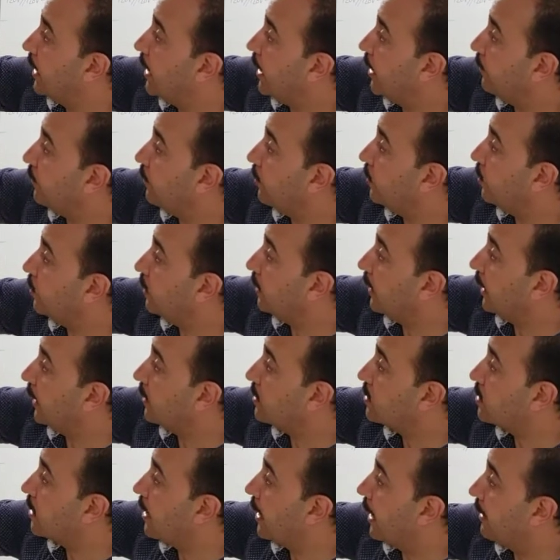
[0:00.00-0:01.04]
If you would
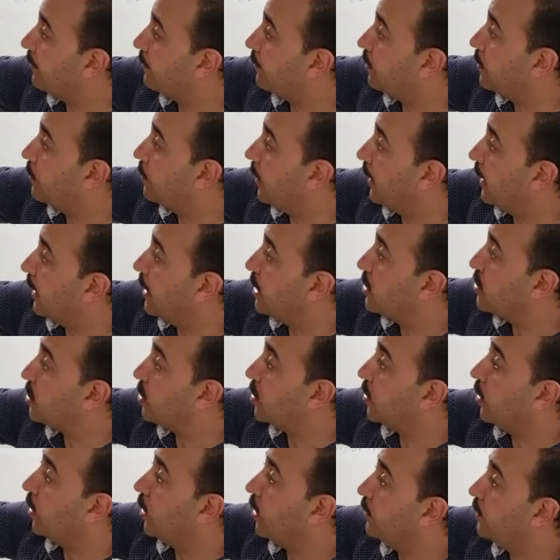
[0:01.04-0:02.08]
like to have combination
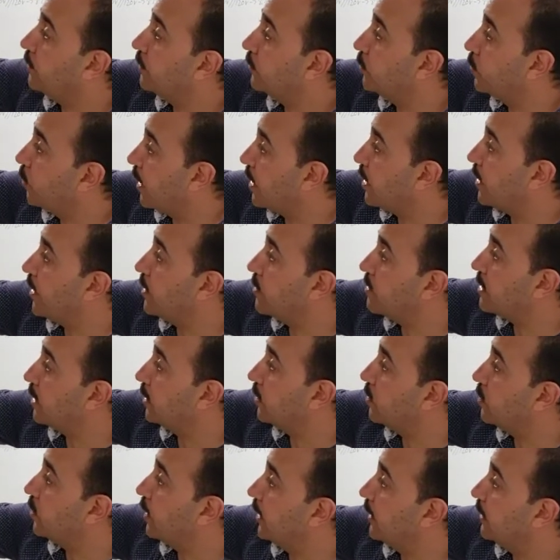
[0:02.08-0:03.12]
of
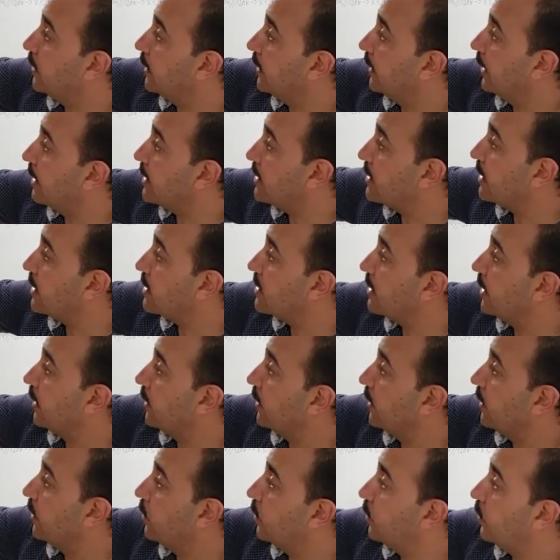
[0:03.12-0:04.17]
1200 and 600,